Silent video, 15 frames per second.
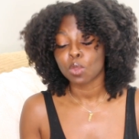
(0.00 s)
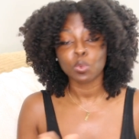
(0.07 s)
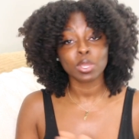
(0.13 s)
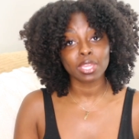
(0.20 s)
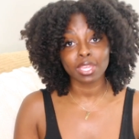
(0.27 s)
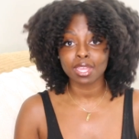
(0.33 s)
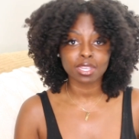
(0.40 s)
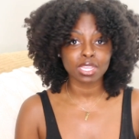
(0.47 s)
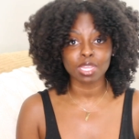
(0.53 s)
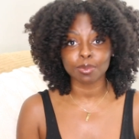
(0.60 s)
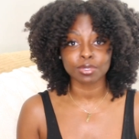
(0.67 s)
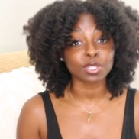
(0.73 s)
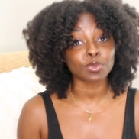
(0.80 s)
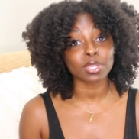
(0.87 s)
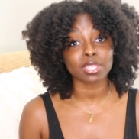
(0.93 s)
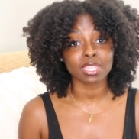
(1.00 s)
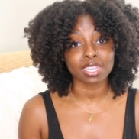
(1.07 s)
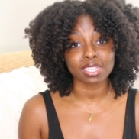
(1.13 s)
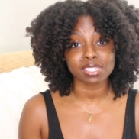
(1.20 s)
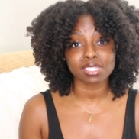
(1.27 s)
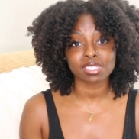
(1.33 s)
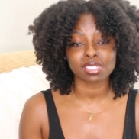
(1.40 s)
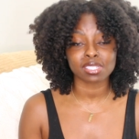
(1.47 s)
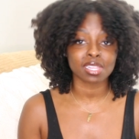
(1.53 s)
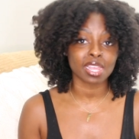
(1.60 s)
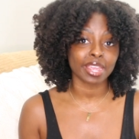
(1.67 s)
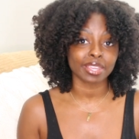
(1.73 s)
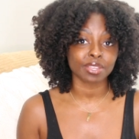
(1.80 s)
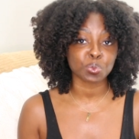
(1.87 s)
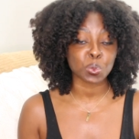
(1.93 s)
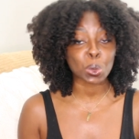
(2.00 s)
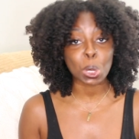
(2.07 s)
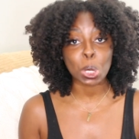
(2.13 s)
we can't keep doing this like